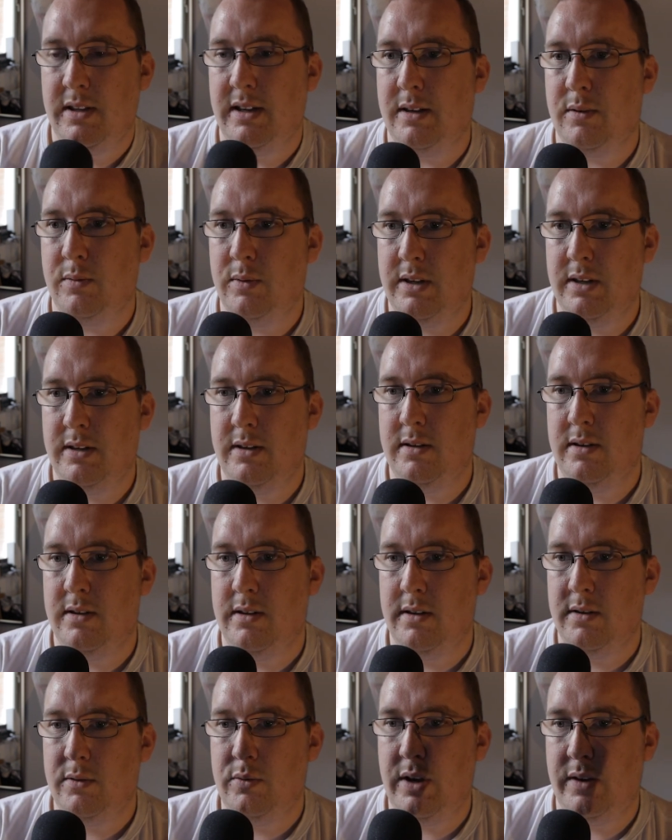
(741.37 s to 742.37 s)
Like when
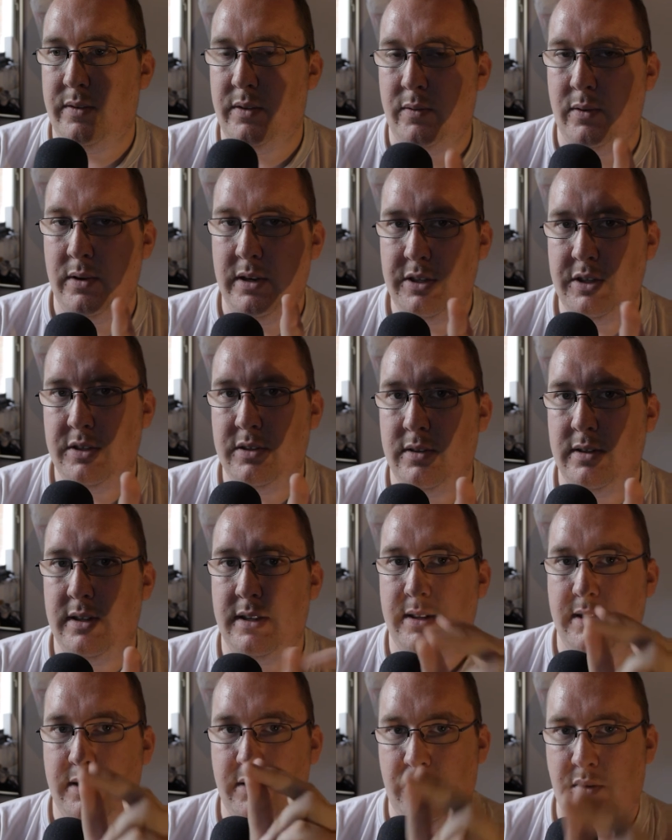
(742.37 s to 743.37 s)
you have the volitional
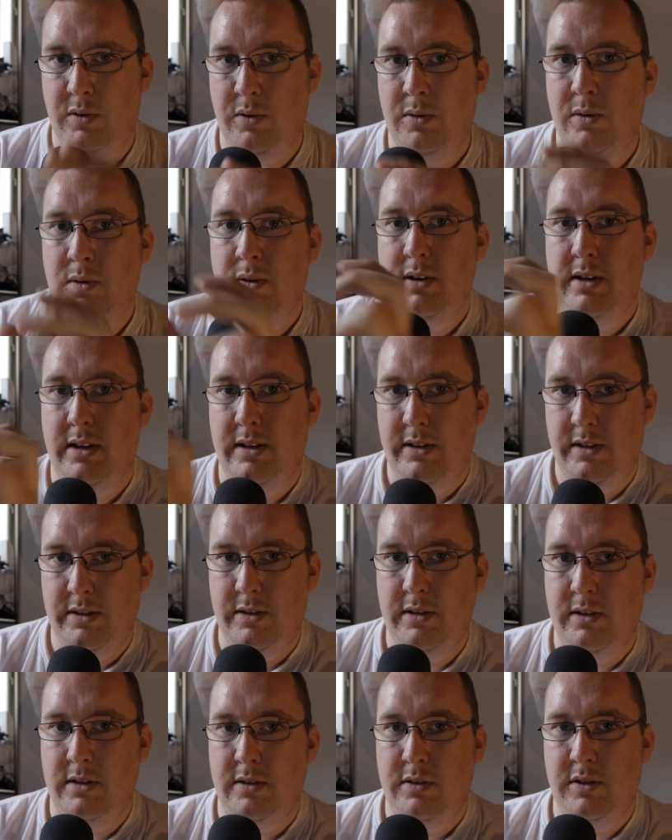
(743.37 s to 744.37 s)
and then to and
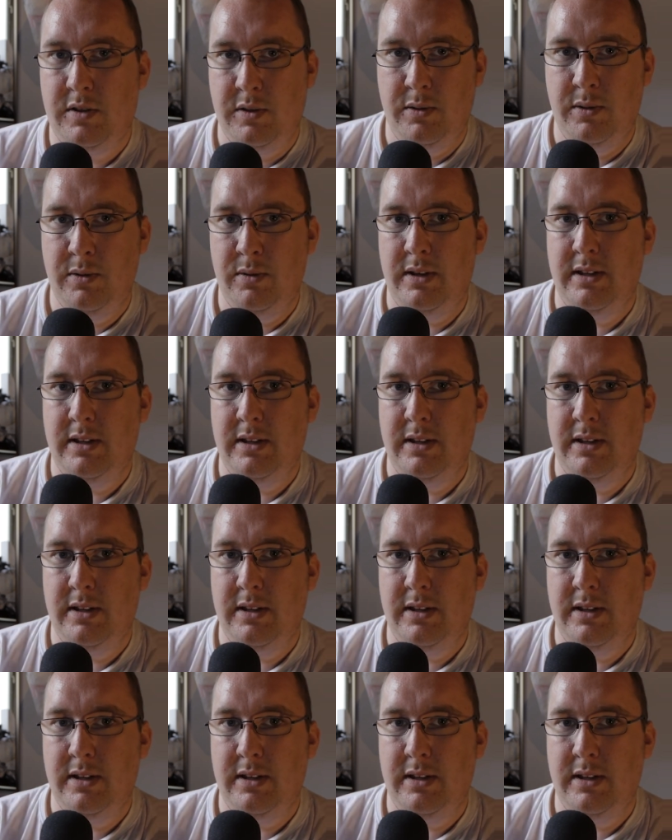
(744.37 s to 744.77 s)
then suru,